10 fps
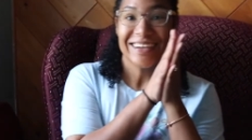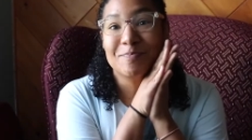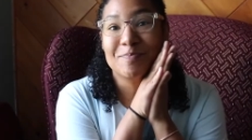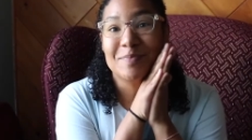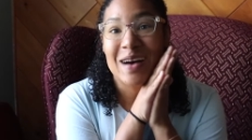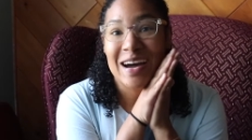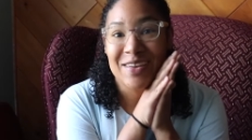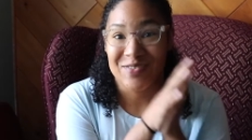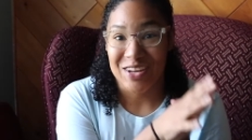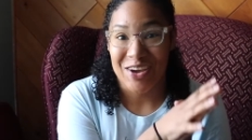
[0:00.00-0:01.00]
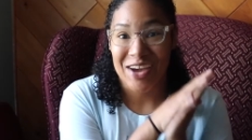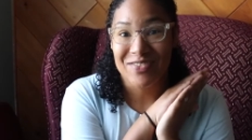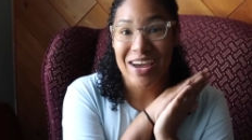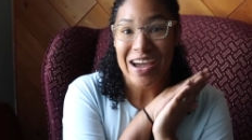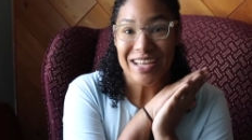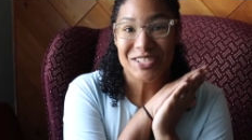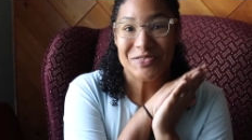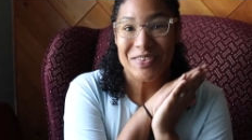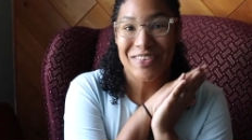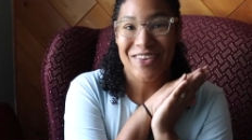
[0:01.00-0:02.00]
My video I've now had to
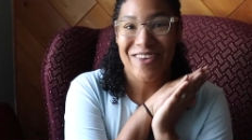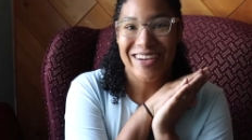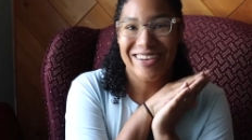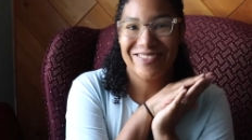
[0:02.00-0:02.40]
re-record